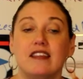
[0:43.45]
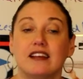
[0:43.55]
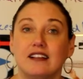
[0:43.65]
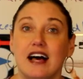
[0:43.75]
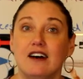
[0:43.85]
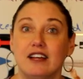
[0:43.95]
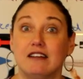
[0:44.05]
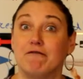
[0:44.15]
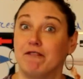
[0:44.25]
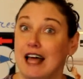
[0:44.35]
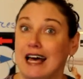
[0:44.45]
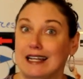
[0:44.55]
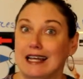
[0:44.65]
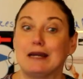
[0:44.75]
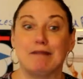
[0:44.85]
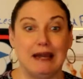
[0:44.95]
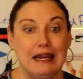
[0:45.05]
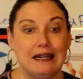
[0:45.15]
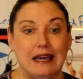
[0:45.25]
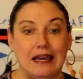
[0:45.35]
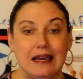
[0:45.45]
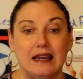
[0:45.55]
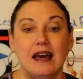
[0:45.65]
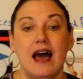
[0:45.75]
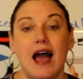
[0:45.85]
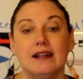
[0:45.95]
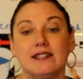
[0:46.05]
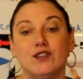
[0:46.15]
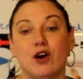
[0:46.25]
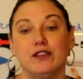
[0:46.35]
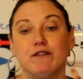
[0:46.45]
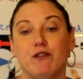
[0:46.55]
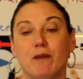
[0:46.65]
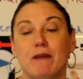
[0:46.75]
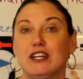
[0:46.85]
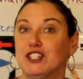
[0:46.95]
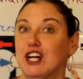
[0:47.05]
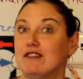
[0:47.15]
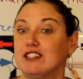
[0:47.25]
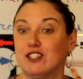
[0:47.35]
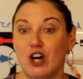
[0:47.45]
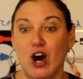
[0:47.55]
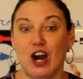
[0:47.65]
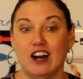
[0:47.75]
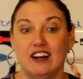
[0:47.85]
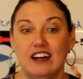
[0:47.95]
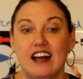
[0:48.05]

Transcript: the cloud can flatten like a pancake and start the formation of a star.